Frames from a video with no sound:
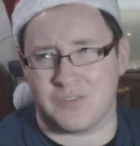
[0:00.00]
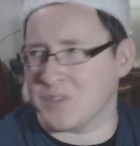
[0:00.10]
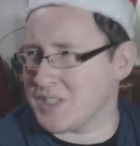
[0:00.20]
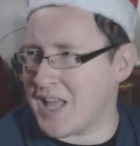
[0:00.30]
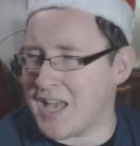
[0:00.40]

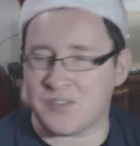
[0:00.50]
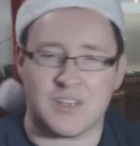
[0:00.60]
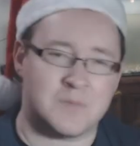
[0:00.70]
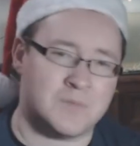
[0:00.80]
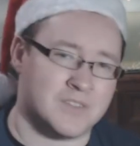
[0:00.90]
was it last
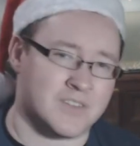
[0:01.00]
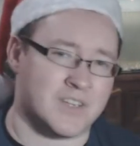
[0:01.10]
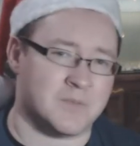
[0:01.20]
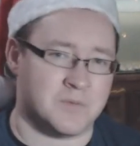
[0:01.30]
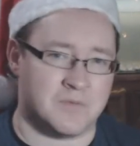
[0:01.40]
Christmas or the
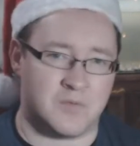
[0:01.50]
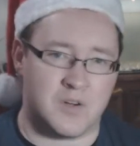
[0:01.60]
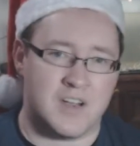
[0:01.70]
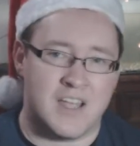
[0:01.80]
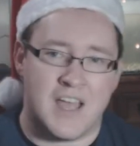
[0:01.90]
Christmas before,